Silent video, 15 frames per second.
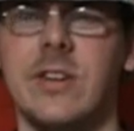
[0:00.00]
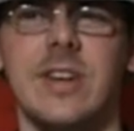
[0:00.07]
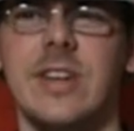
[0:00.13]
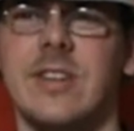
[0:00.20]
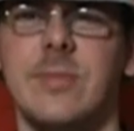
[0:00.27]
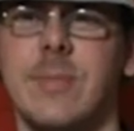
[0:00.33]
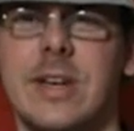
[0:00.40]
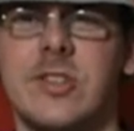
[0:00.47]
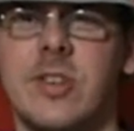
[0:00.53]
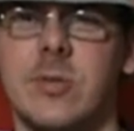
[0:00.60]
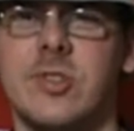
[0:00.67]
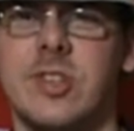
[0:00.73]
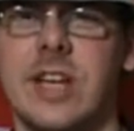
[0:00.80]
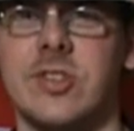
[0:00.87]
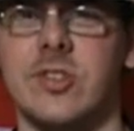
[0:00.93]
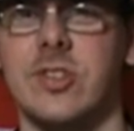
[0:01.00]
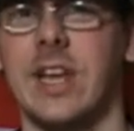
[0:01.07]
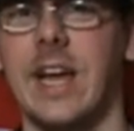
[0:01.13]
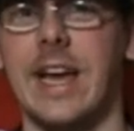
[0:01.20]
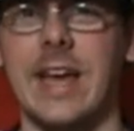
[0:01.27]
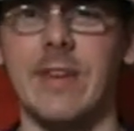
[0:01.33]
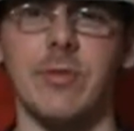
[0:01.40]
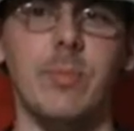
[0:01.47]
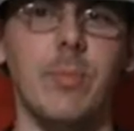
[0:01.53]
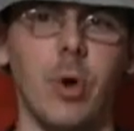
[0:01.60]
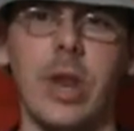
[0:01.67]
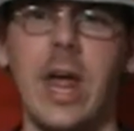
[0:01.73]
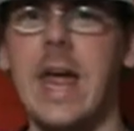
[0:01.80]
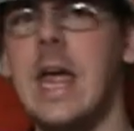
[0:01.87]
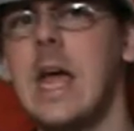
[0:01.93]
It makes no sense. They get given
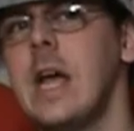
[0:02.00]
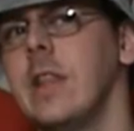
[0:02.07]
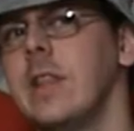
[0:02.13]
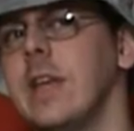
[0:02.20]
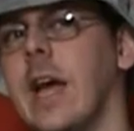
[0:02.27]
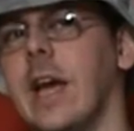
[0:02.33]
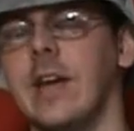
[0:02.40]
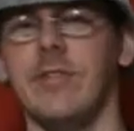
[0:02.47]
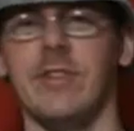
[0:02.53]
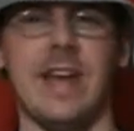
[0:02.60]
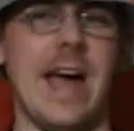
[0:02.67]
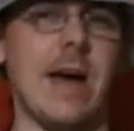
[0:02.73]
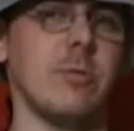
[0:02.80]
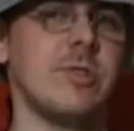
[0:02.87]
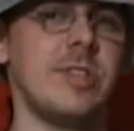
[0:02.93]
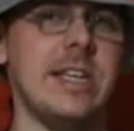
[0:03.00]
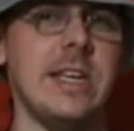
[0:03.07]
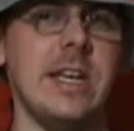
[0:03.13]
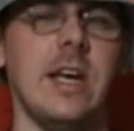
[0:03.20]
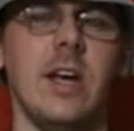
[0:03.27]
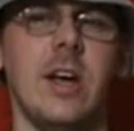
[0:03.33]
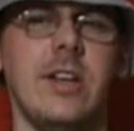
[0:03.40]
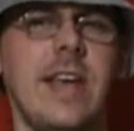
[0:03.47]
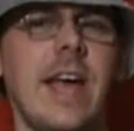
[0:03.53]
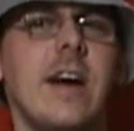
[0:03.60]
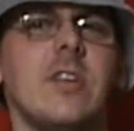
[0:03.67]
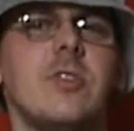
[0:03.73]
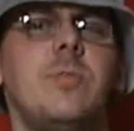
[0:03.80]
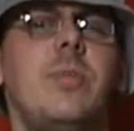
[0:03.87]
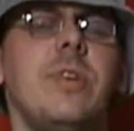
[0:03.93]
money, they get given housing, and
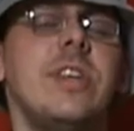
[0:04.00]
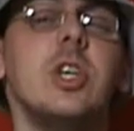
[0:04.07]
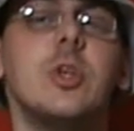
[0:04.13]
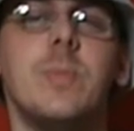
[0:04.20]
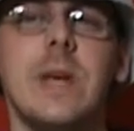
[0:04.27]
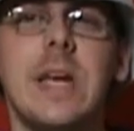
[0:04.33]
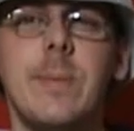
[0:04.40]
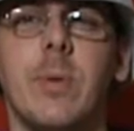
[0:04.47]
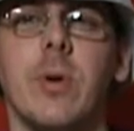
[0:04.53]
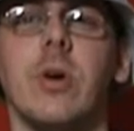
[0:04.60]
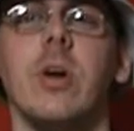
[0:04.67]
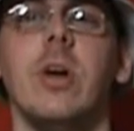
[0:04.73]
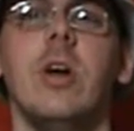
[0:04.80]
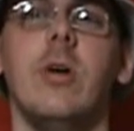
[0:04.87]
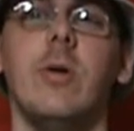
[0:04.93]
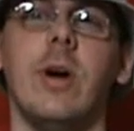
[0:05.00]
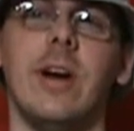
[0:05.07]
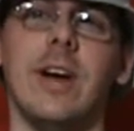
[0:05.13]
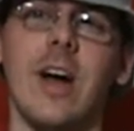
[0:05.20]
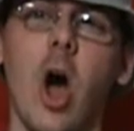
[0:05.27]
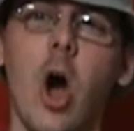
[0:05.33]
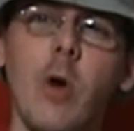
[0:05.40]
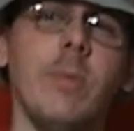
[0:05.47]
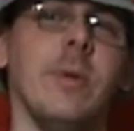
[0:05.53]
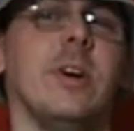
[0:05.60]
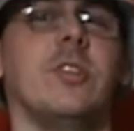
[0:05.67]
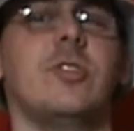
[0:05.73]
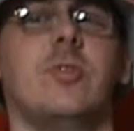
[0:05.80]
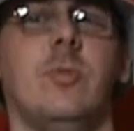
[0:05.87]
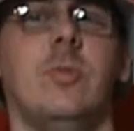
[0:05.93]
yet there's British people who are
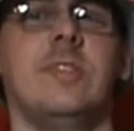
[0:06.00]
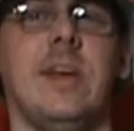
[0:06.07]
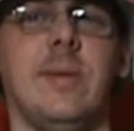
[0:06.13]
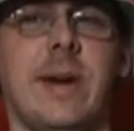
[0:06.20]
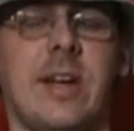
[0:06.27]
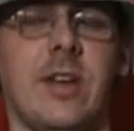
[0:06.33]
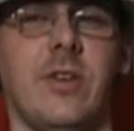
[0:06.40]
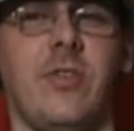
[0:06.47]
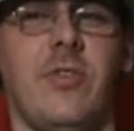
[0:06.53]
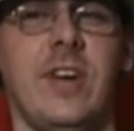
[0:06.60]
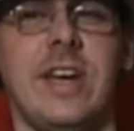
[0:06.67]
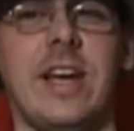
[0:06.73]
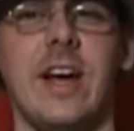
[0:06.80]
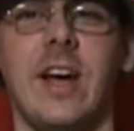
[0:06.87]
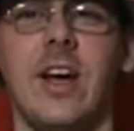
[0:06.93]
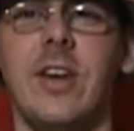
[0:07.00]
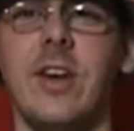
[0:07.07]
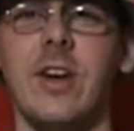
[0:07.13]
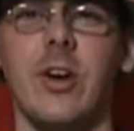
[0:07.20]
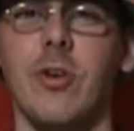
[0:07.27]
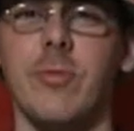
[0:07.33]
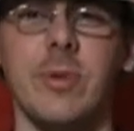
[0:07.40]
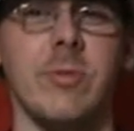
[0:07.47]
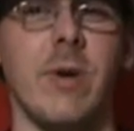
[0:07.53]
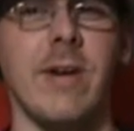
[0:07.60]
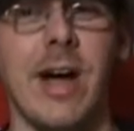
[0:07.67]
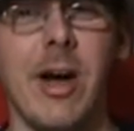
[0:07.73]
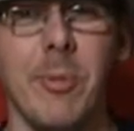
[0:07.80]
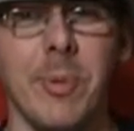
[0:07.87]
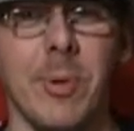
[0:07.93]
homeless and want to get back on their feet, and government
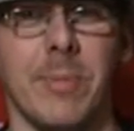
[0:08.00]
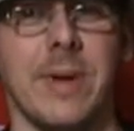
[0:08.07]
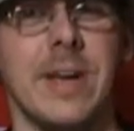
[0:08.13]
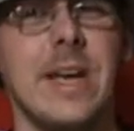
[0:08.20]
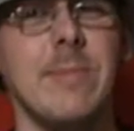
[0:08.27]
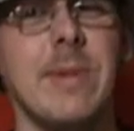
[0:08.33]
won't help them.